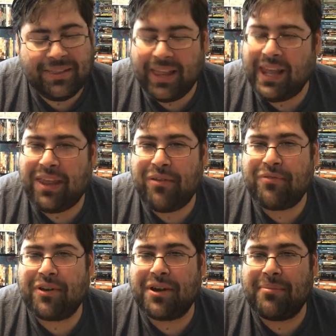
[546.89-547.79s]
Thank you
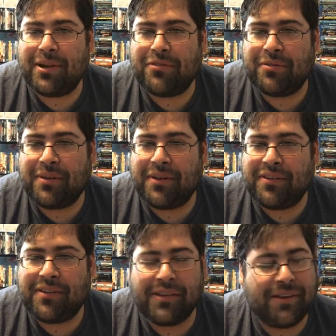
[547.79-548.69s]
very much for
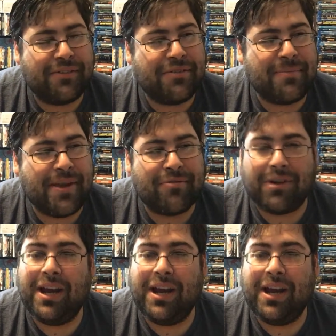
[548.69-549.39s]
listening to me